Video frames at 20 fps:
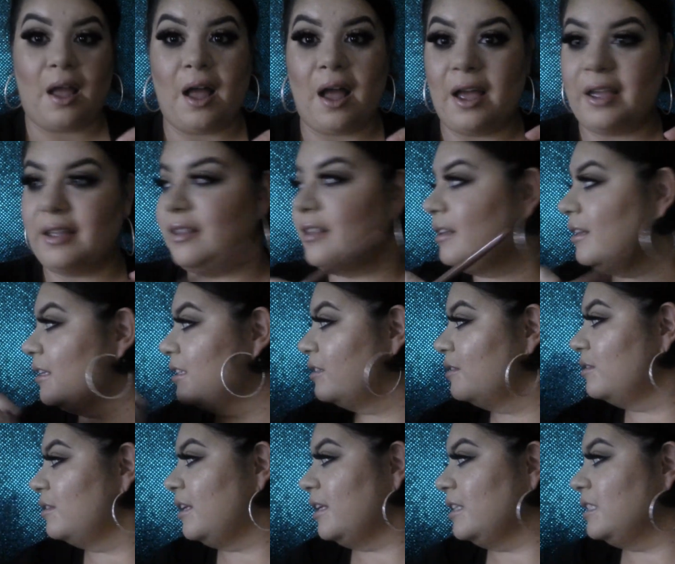I think
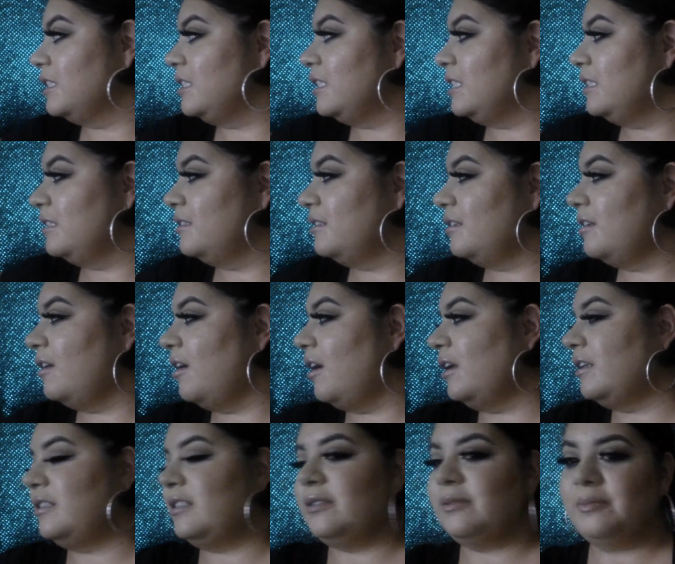that's
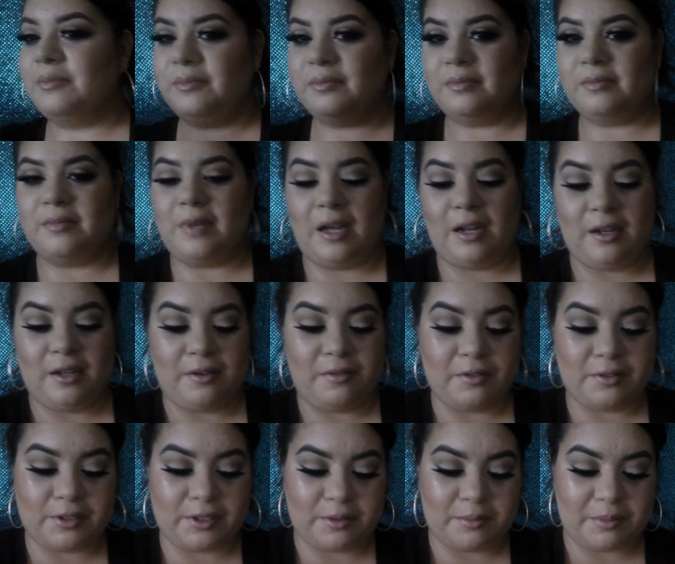awesome. I
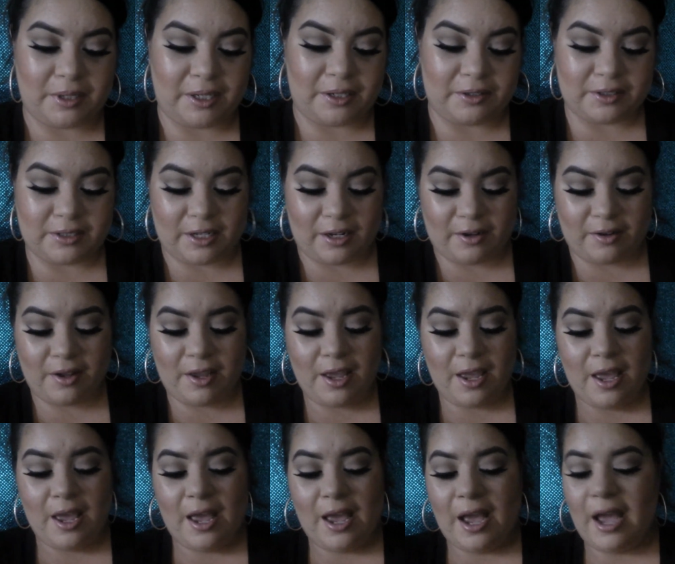love those lip liners now.
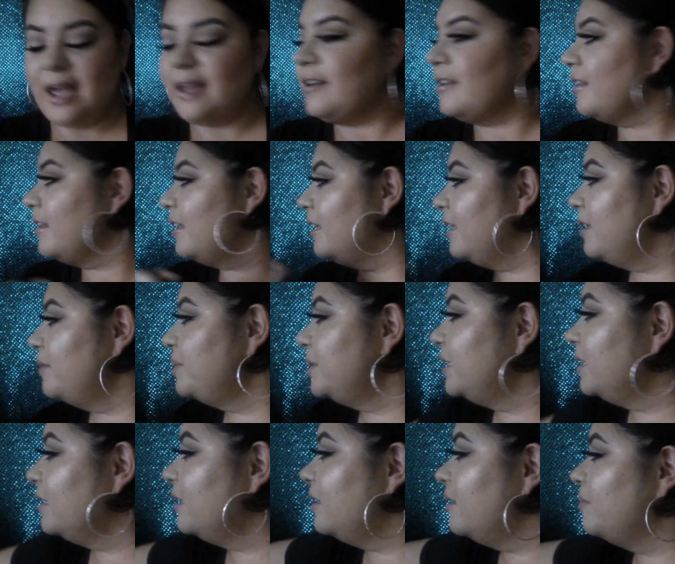And the
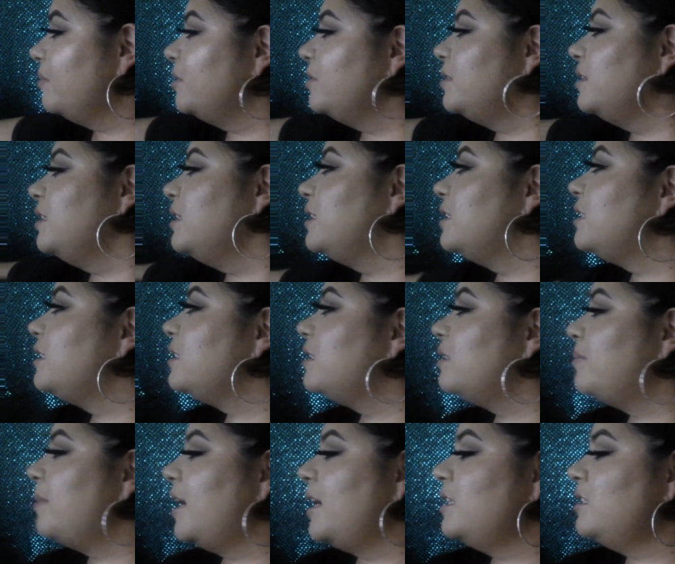lipstick that I'm using is a
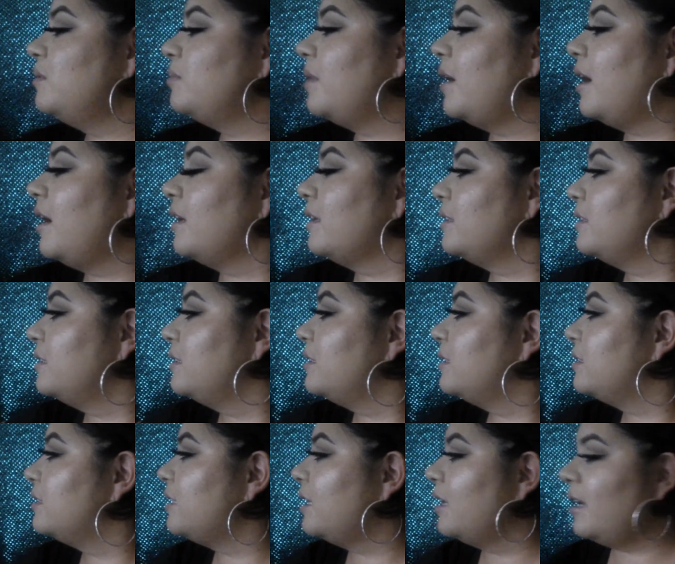
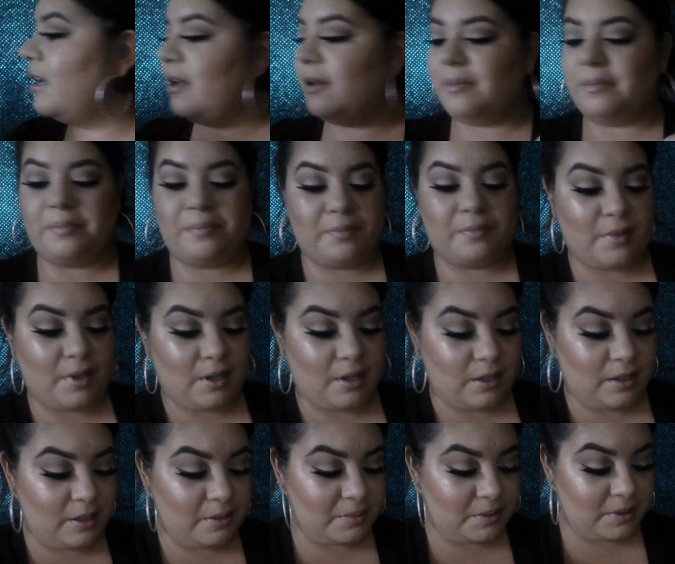Smashbox
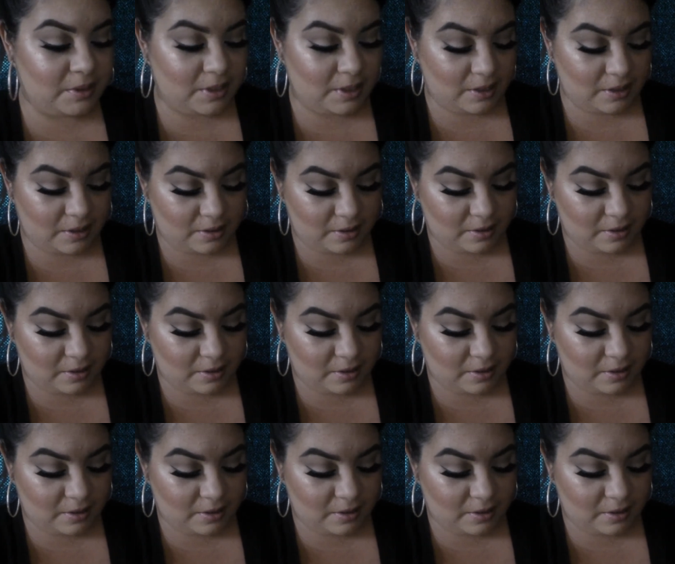lipstick.